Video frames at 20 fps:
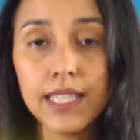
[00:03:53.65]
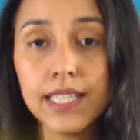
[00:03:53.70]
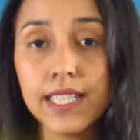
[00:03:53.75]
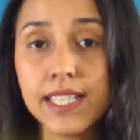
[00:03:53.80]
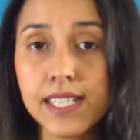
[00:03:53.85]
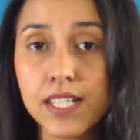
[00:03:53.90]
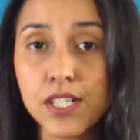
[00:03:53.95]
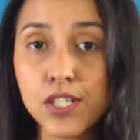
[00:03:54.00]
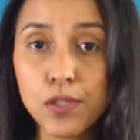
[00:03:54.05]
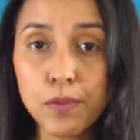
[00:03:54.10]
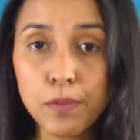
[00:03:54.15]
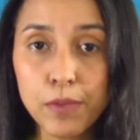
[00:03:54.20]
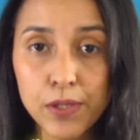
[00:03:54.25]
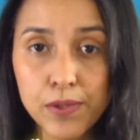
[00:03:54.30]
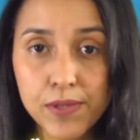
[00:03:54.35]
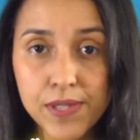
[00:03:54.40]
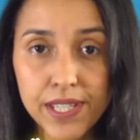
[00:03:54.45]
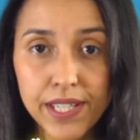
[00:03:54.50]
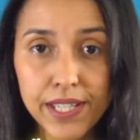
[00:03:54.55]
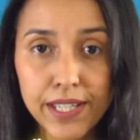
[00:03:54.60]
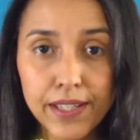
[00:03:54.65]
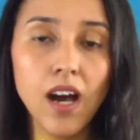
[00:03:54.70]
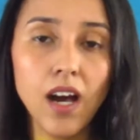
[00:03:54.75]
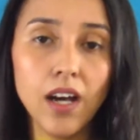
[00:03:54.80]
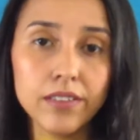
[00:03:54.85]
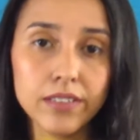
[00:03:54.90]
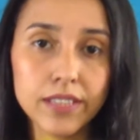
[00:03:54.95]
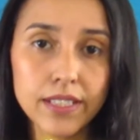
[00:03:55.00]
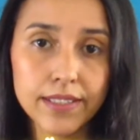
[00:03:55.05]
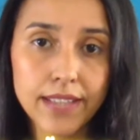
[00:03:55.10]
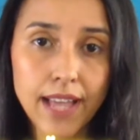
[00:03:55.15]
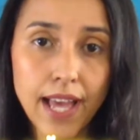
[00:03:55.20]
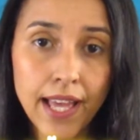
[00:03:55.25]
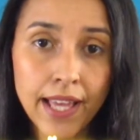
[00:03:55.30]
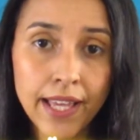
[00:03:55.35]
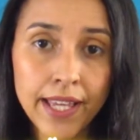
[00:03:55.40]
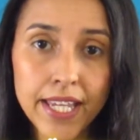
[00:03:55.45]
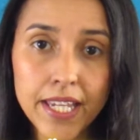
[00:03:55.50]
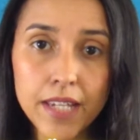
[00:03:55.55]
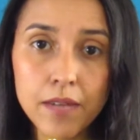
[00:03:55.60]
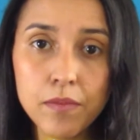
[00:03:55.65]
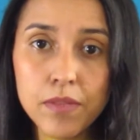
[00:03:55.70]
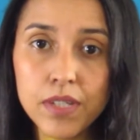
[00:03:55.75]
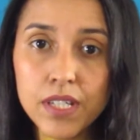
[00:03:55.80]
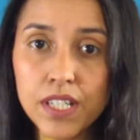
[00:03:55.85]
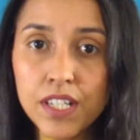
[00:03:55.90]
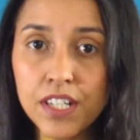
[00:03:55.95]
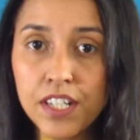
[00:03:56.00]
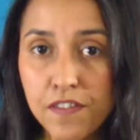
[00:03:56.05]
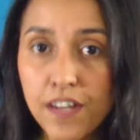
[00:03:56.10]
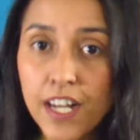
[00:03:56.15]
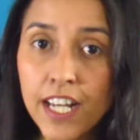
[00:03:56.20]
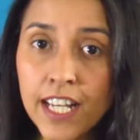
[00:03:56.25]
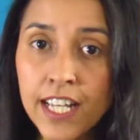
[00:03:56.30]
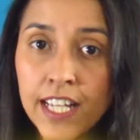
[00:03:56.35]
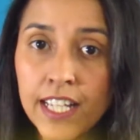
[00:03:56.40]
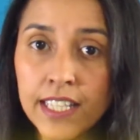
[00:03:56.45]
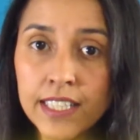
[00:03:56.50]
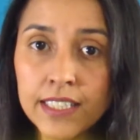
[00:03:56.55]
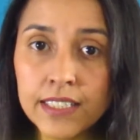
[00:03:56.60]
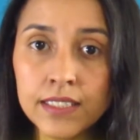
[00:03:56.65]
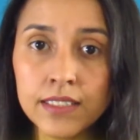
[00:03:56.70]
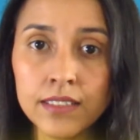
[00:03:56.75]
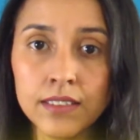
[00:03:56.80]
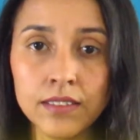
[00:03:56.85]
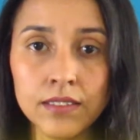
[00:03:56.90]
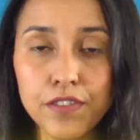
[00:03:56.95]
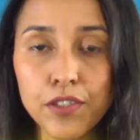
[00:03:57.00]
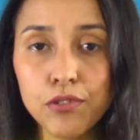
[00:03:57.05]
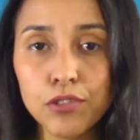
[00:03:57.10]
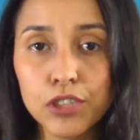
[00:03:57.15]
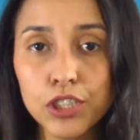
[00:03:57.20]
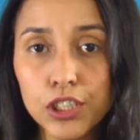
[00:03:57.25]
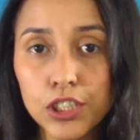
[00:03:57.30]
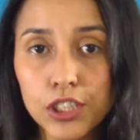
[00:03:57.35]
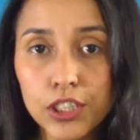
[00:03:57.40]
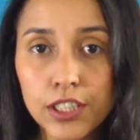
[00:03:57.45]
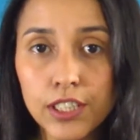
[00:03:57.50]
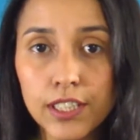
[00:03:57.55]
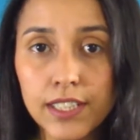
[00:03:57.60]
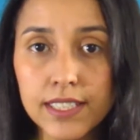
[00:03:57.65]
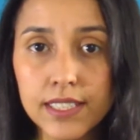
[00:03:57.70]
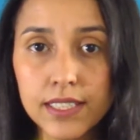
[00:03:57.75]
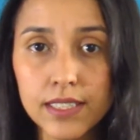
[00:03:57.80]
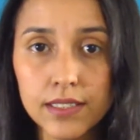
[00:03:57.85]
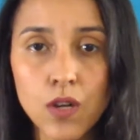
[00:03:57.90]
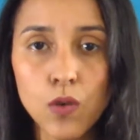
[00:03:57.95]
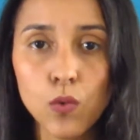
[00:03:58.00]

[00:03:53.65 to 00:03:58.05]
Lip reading: Listen to music all the time, fun, feel good.